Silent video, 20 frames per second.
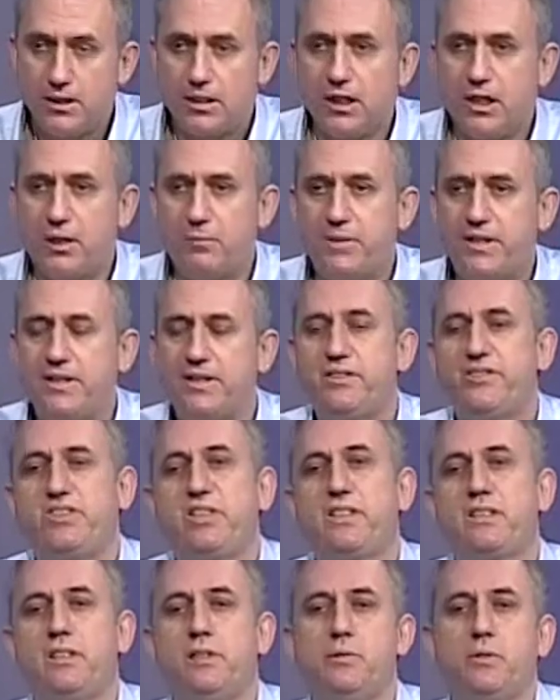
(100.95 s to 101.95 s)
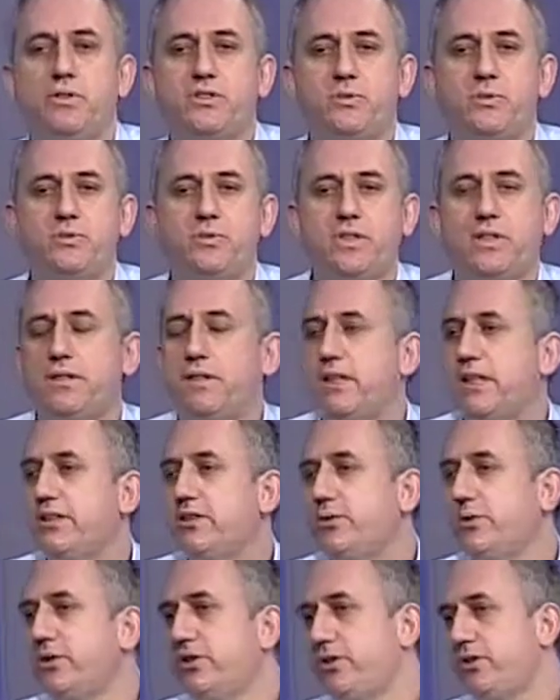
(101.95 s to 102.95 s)
And then secondly, once we've done that,
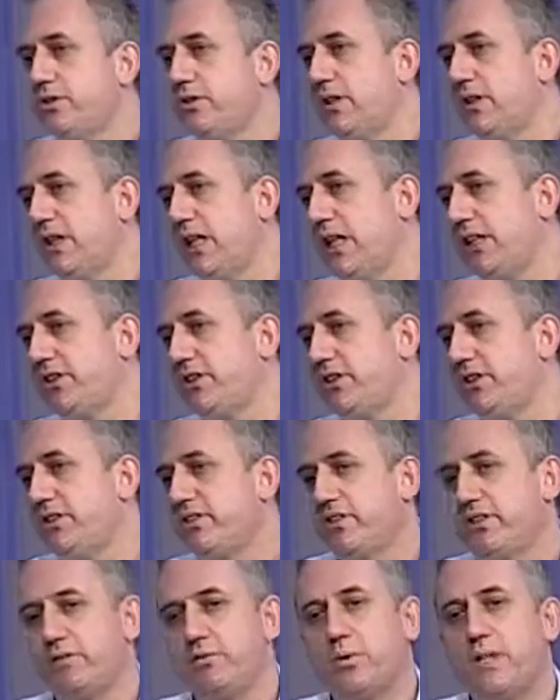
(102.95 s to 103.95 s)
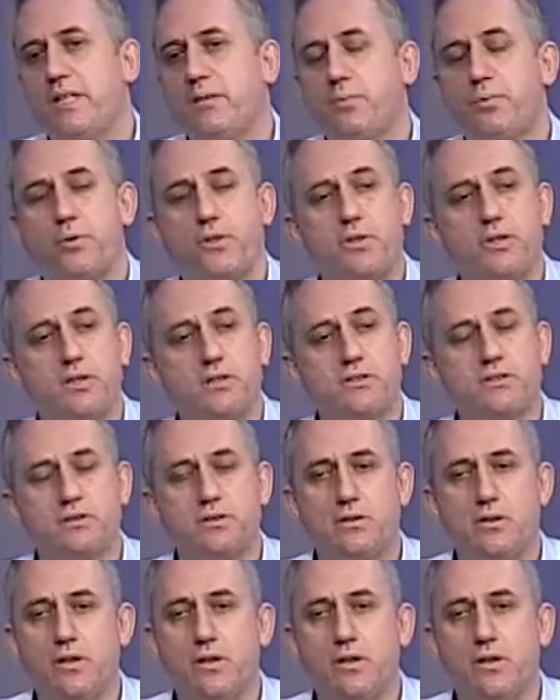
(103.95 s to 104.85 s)
to ensure that actually it's the right product